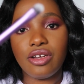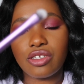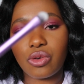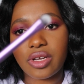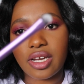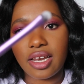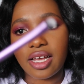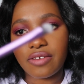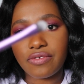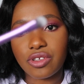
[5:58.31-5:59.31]
So what I
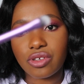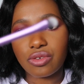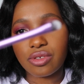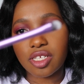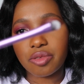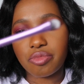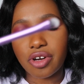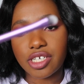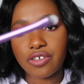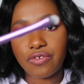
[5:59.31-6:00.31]
love to use this
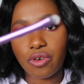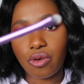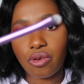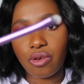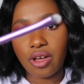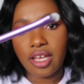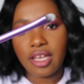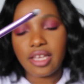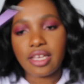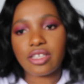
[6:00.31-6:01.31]
brush for
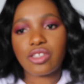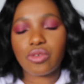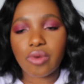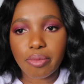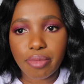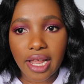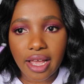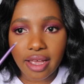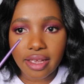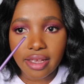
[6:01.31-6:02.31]
is to
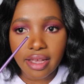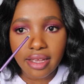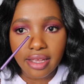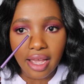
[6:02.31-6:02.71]
apply a